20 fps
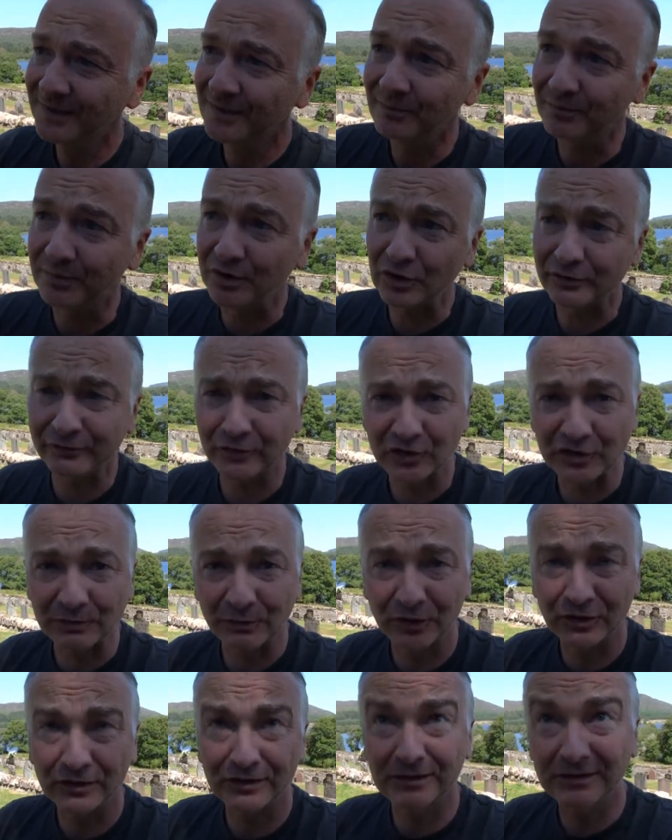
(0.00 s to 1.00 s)
beautiful
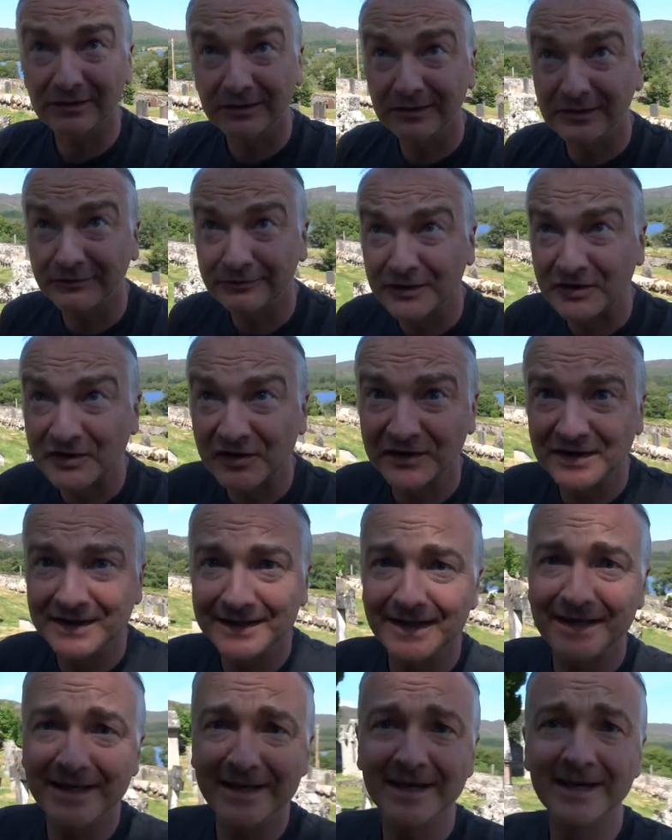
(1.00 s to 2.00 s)
spot, lovely sunny
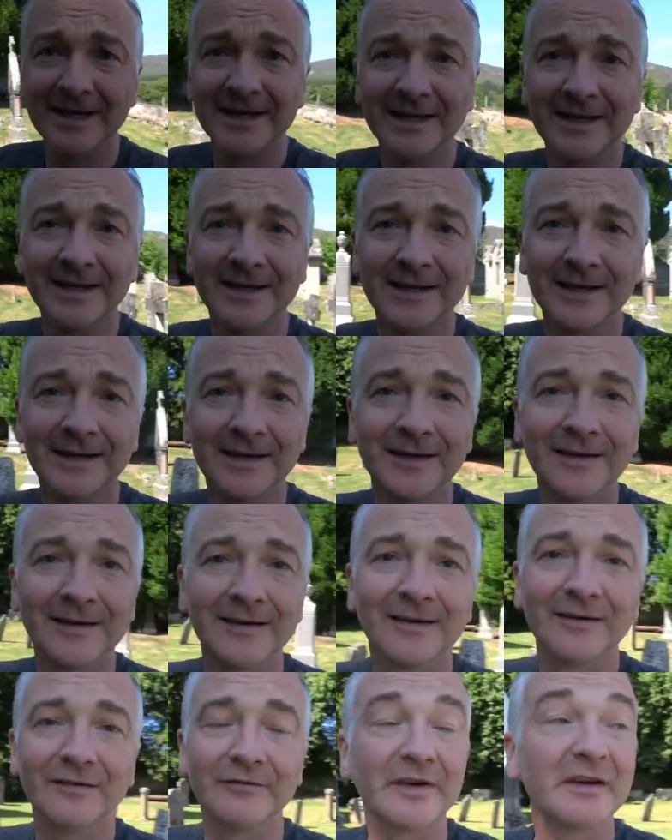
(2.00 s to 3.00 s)
day,
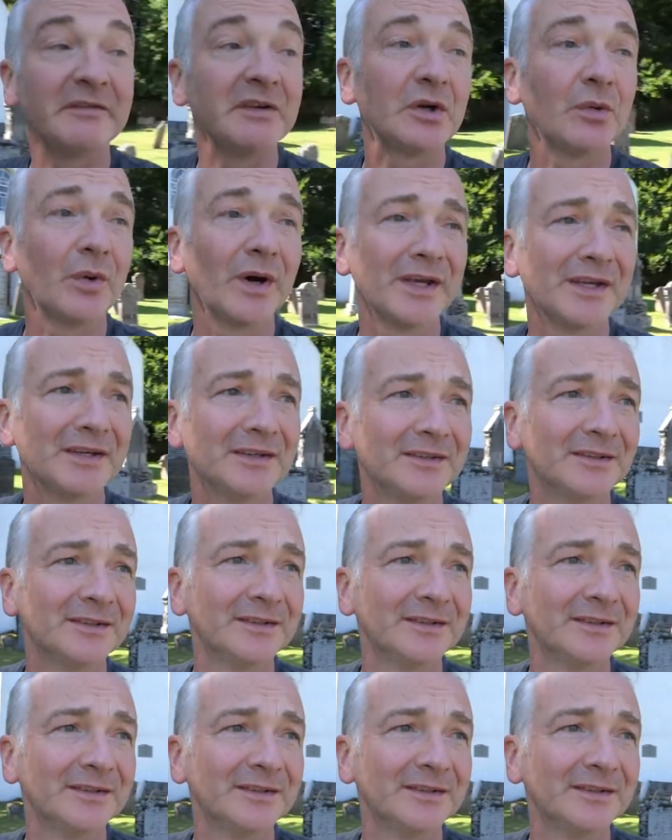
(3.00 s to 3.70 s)
very quiet.